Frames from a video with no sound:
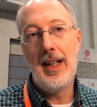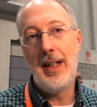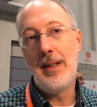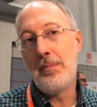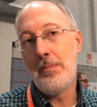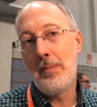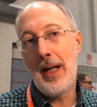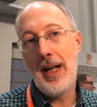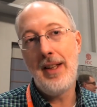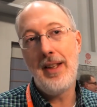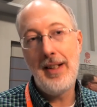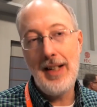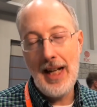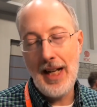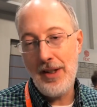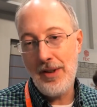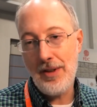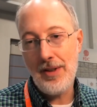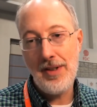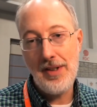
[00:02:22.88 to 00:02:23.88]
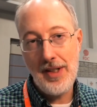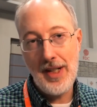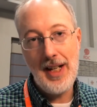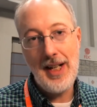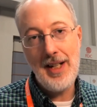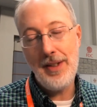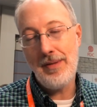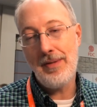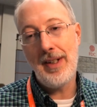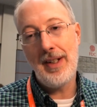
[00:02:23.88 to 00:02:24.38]
by the National
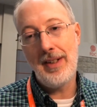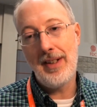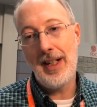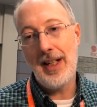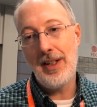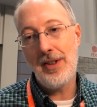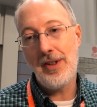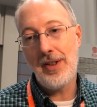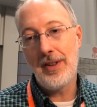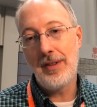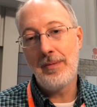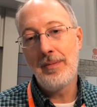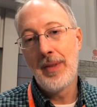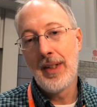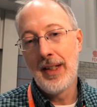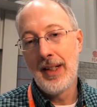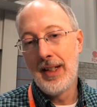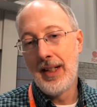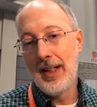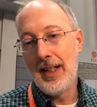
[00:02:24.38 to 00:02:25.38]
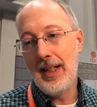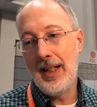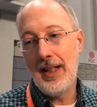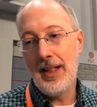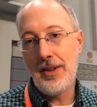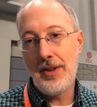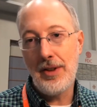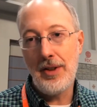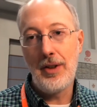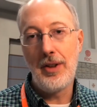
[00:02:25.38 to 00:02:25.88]
Science Foundation
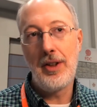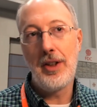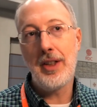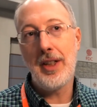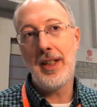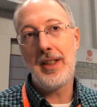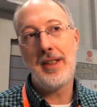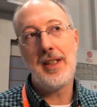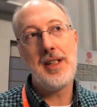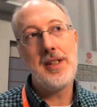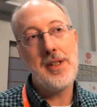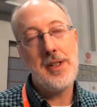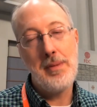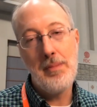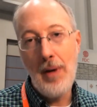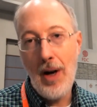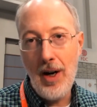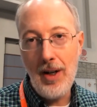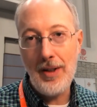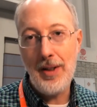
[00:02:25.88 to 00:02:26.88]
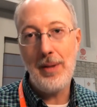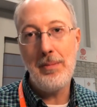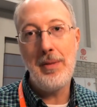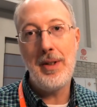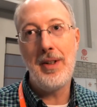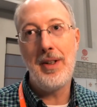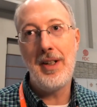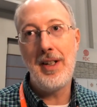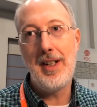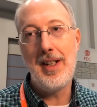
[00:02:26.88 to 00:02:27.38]
to look at these small
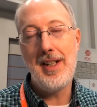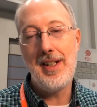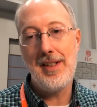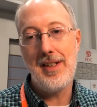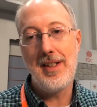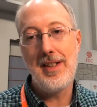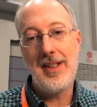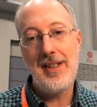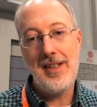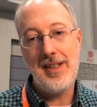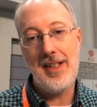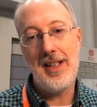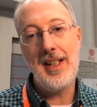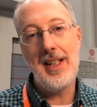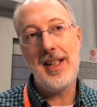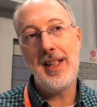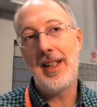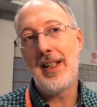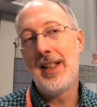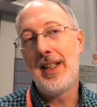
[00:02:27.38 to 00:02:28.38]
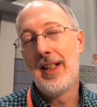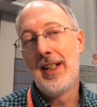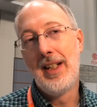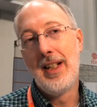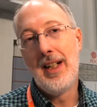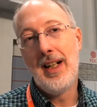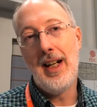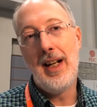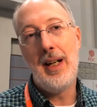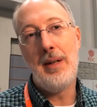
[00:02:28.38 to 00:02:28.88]
communities and to see
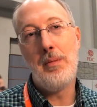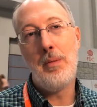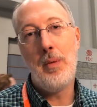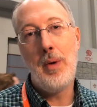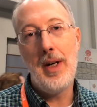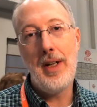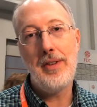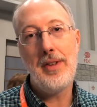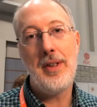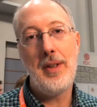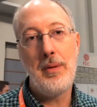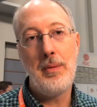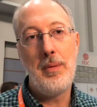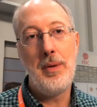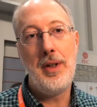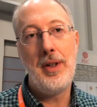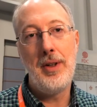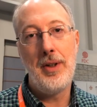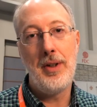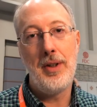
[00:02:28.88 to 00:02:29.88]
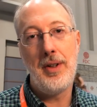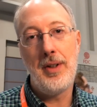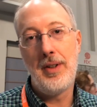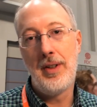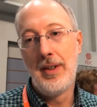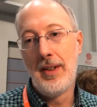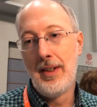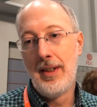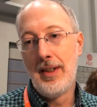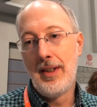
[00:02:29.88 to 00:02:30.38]
what the real
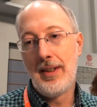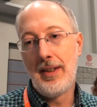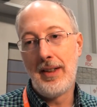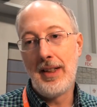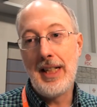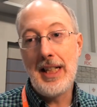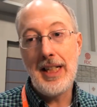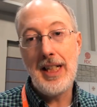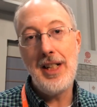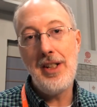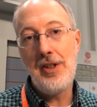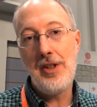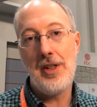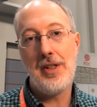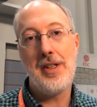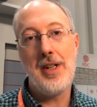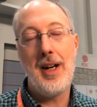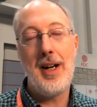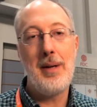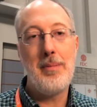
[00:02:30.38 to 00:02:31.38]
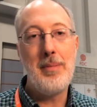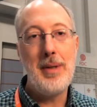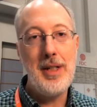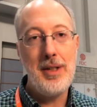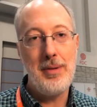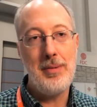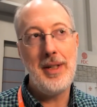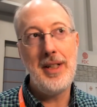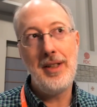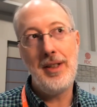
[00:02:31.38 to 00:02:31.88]
linkages are
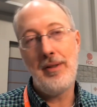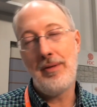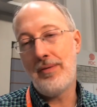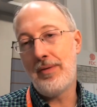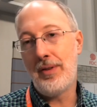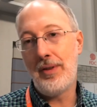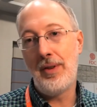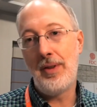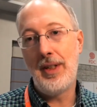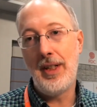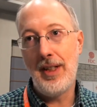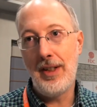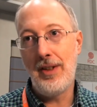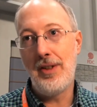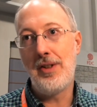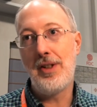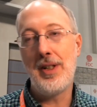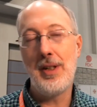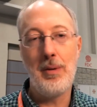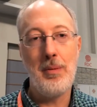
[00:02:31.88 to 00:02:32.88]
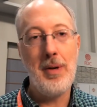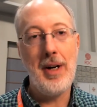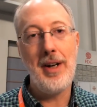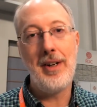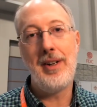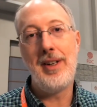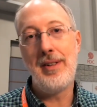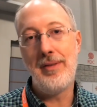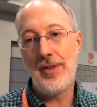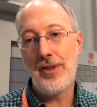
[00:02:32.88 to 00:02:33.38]
between the food, energy, and
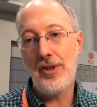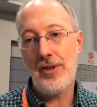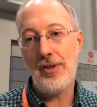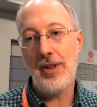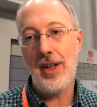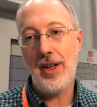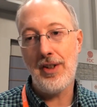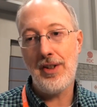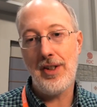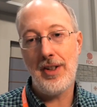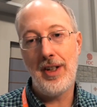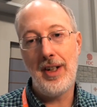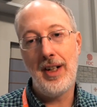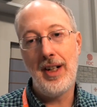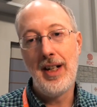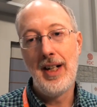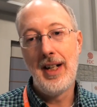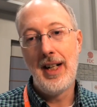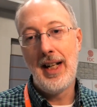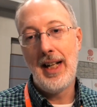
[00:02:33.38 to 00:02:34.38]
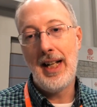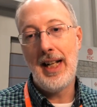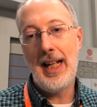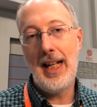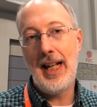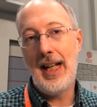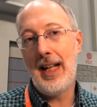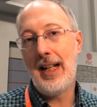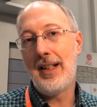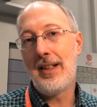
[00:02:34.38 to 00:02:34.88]
water infrastructure,
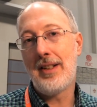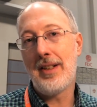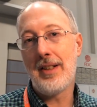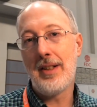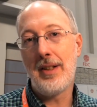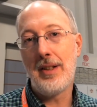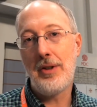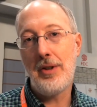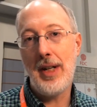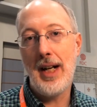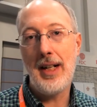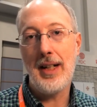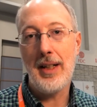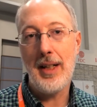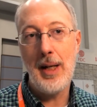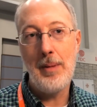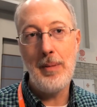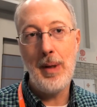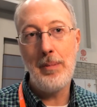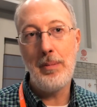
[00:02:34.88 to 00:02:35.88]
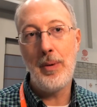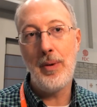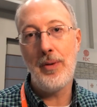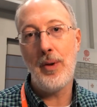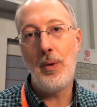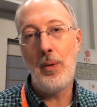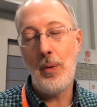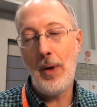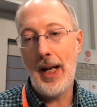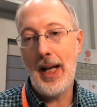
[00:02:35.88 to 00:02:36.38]
and to try to come up with
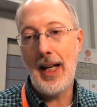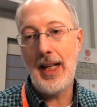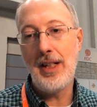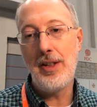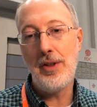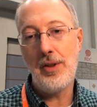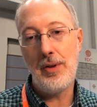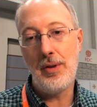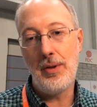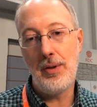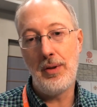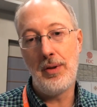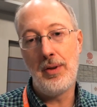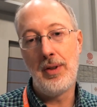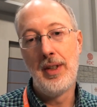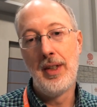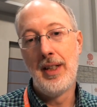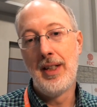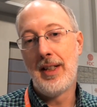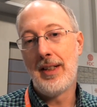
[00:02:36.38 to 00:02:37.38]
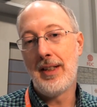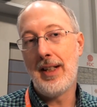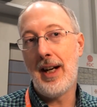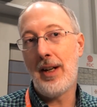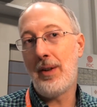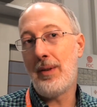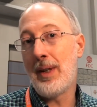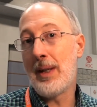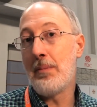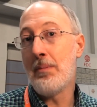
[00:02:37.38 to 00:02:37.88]
a way to not
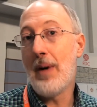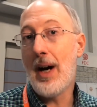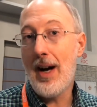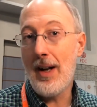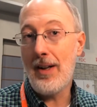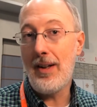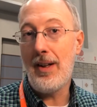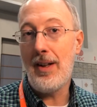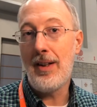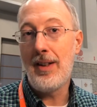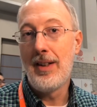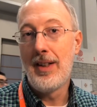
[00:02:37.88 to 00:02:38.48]
only model